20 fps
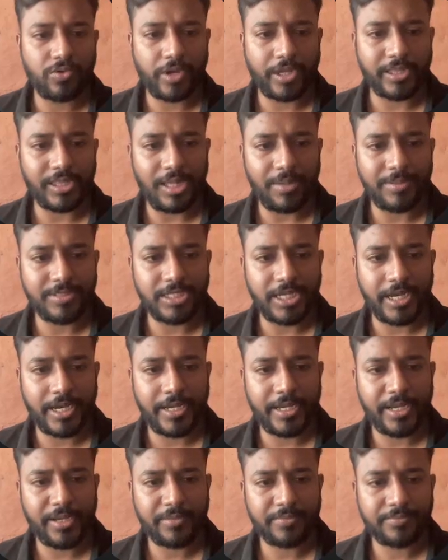to kitna ban
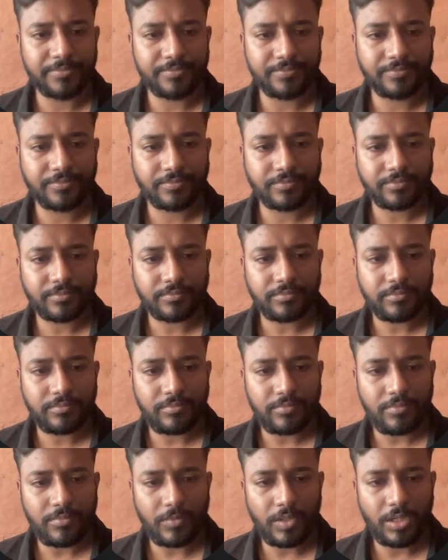jayega ye
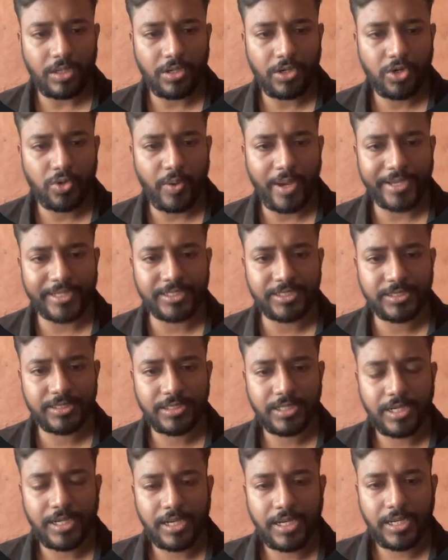2x
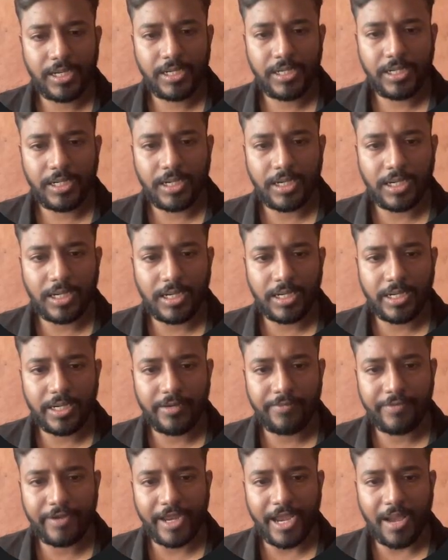
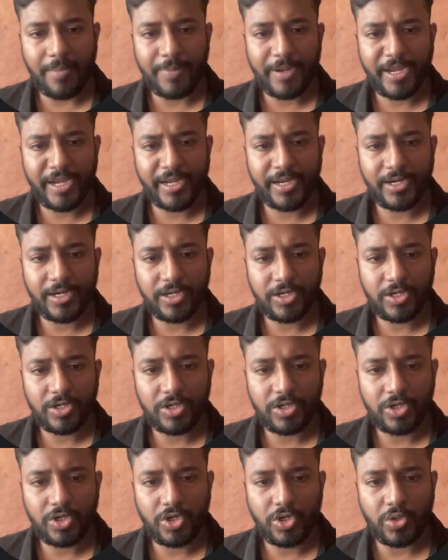fir yahan pe
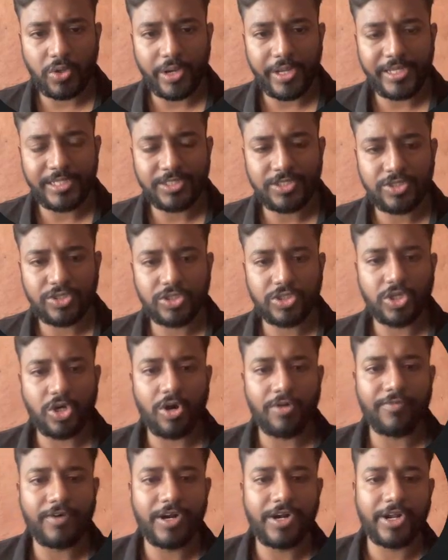twice
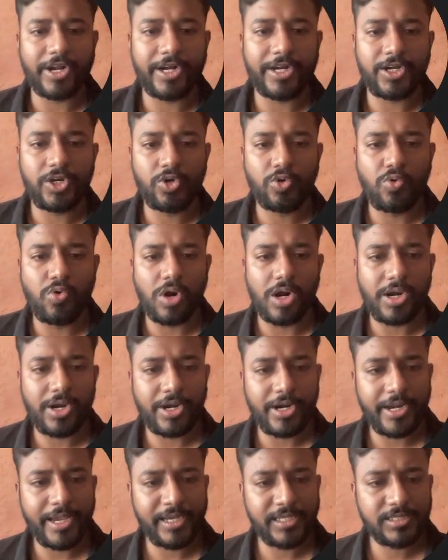of 100,
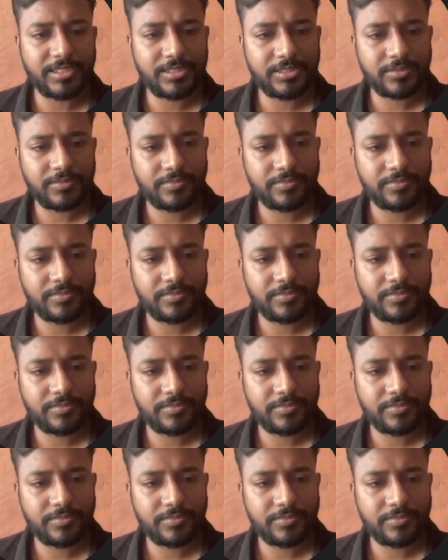200x,